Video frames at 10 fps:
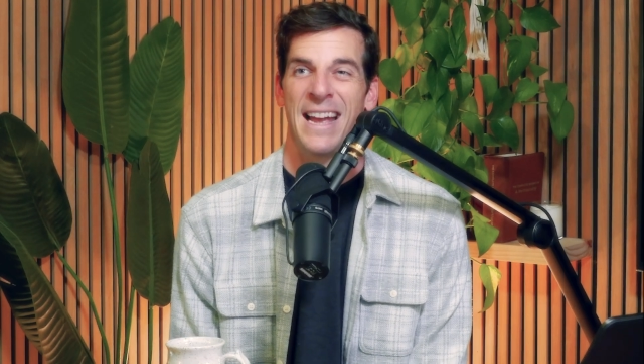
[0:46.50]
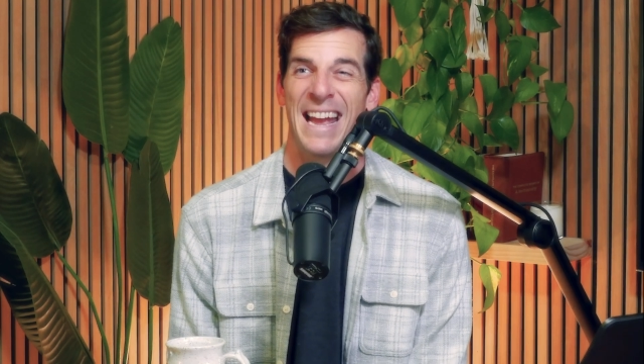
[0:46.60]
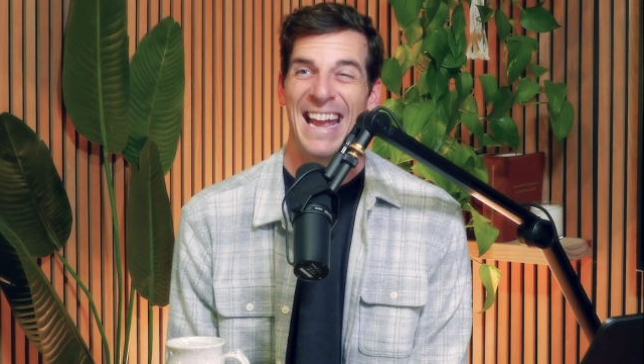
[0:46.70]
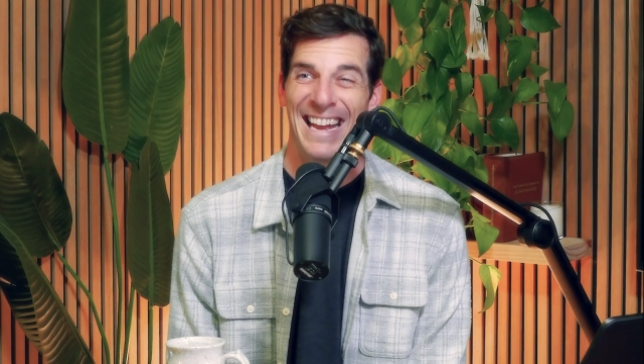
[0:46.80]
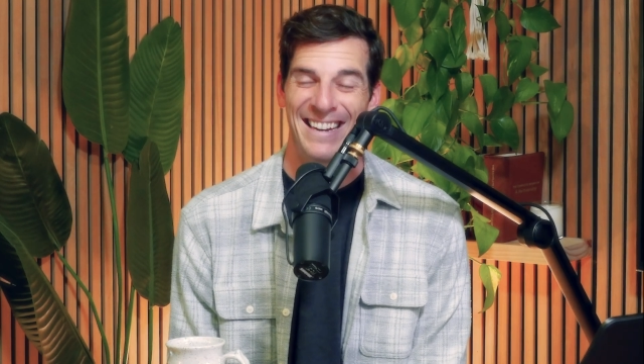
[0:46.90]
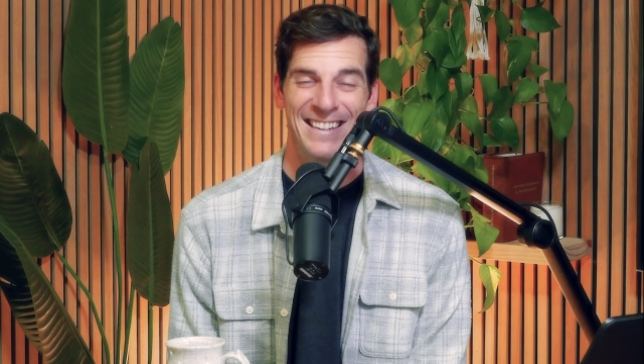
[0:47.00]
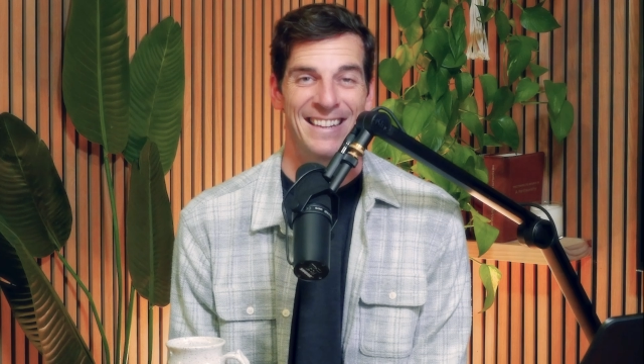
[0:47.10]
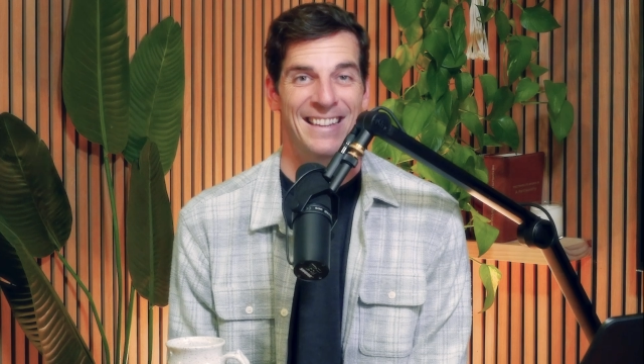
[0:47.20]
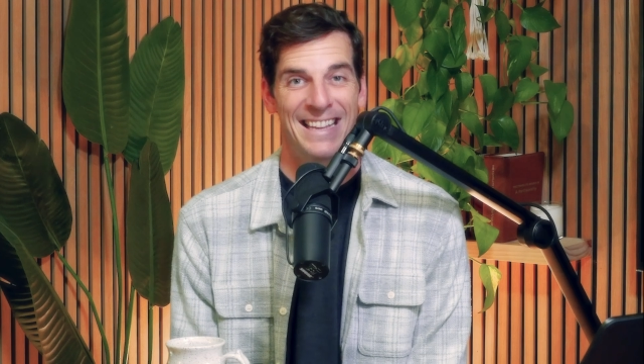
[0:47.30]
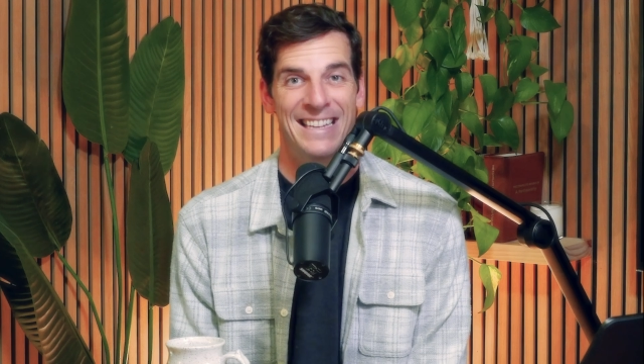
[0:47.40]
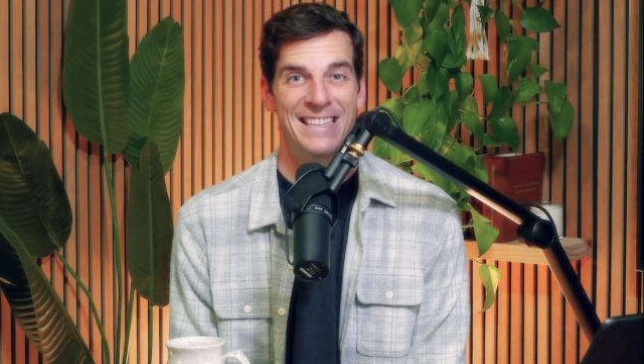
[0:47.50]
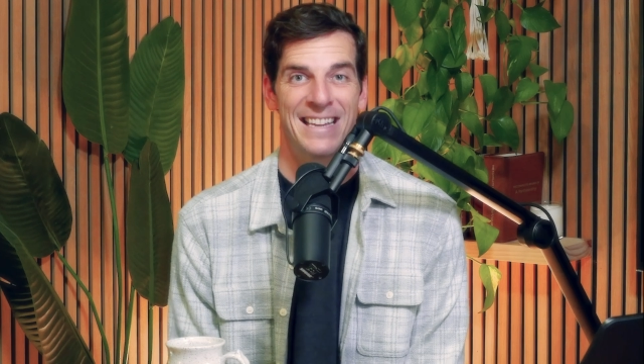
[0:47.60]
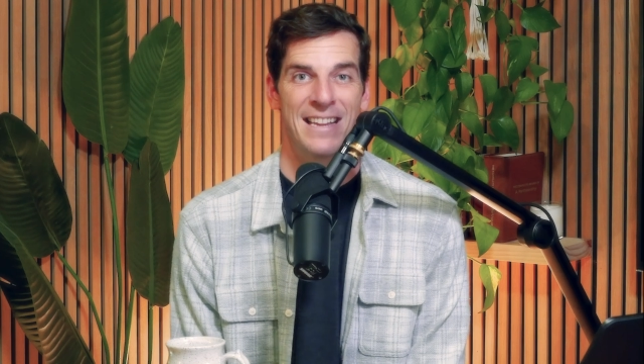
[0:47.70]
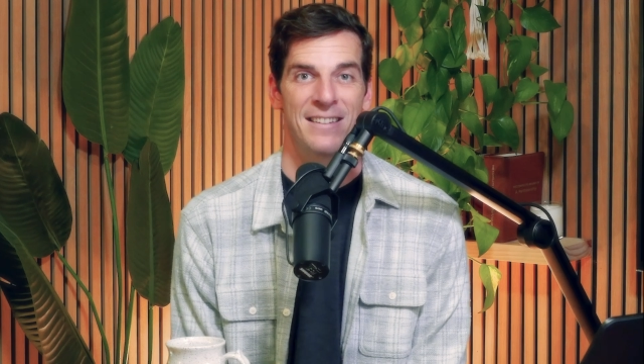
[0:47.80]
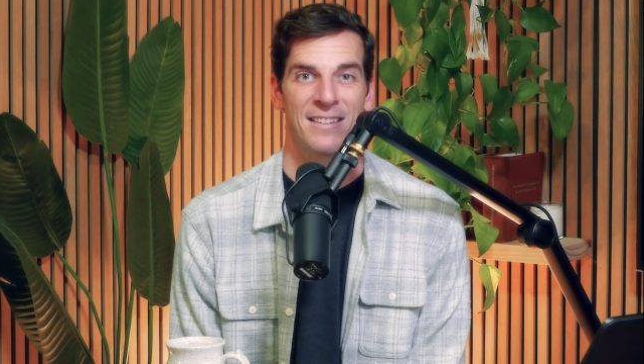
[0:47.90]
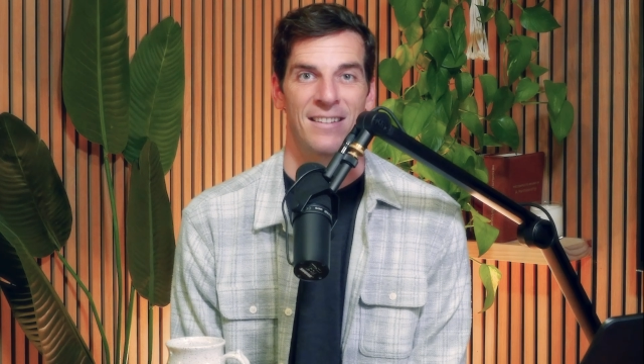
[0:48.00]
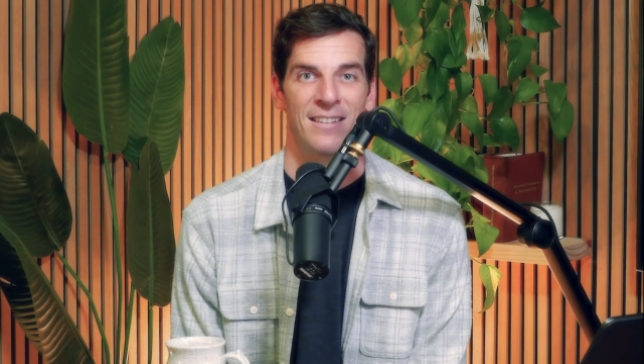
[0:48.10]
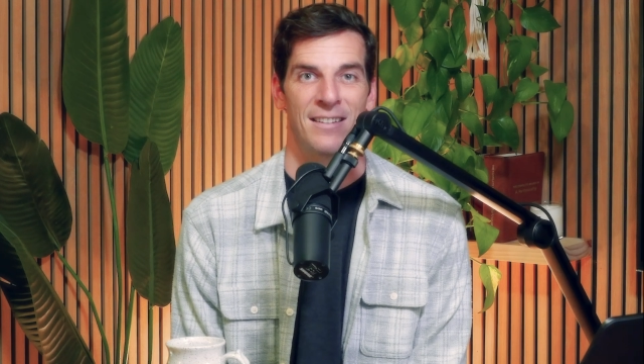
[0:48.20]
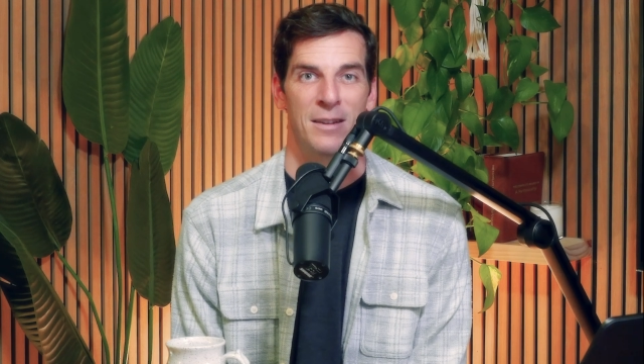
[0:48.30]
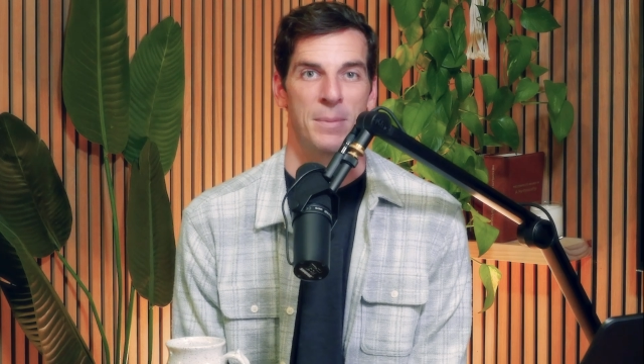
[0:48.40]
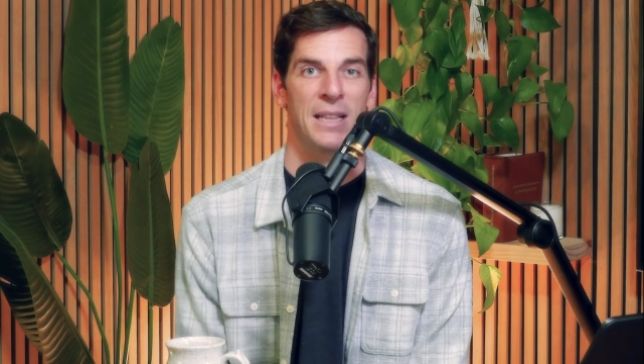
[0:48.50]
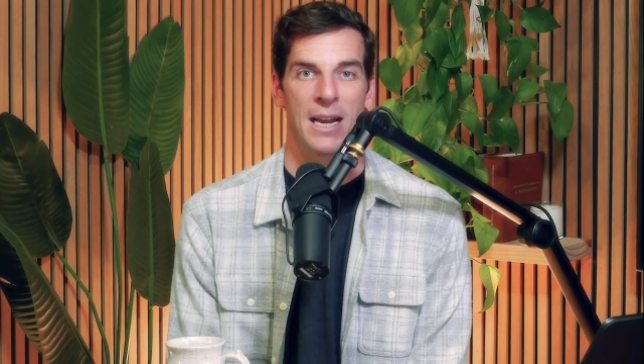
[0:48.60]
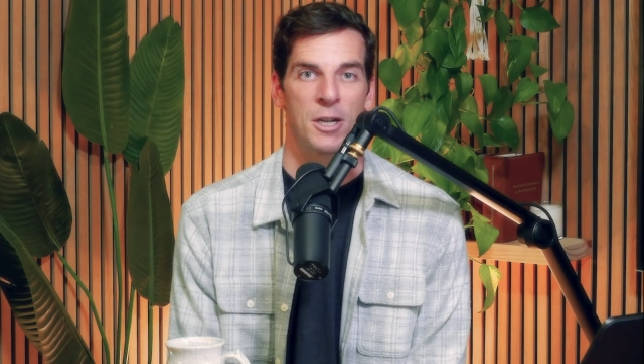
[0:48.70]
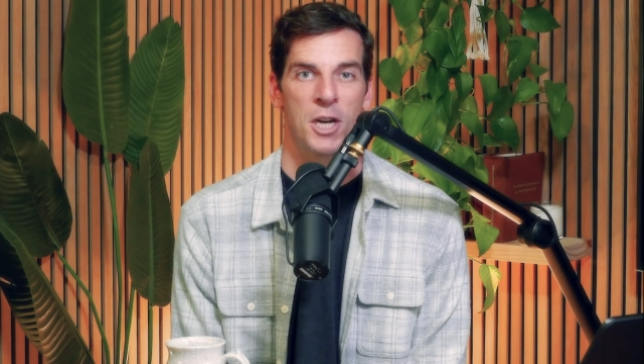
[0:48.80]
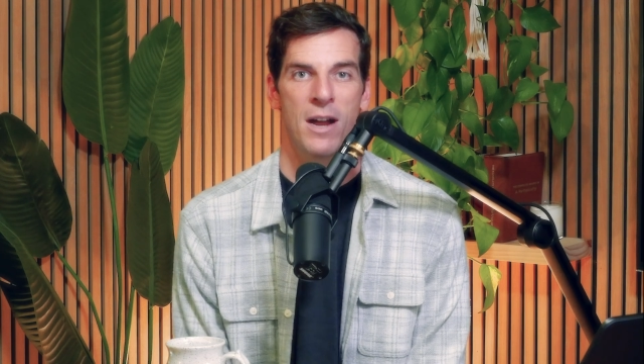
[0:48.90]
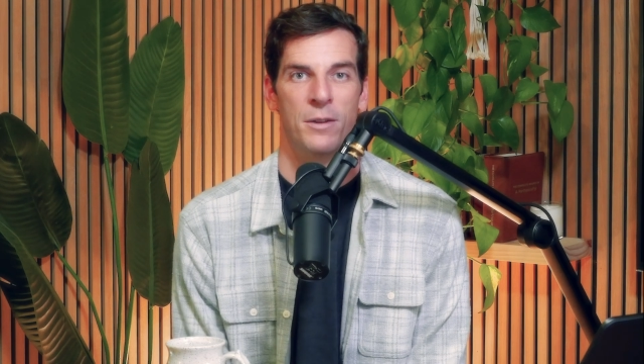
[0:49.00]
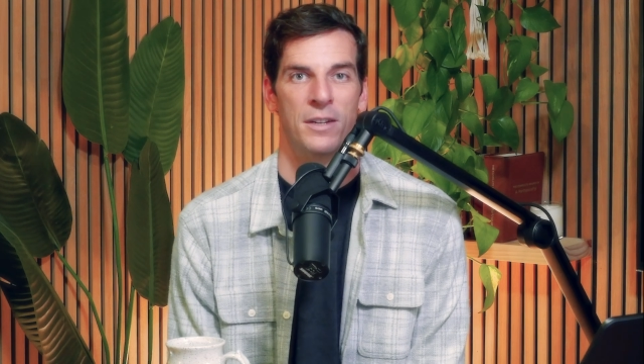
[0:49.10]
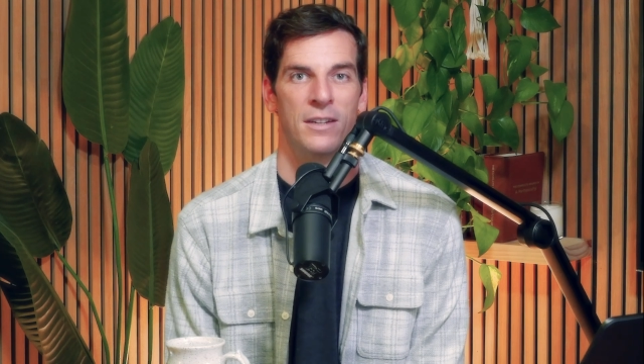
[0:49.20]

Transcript: And then says to be like a child.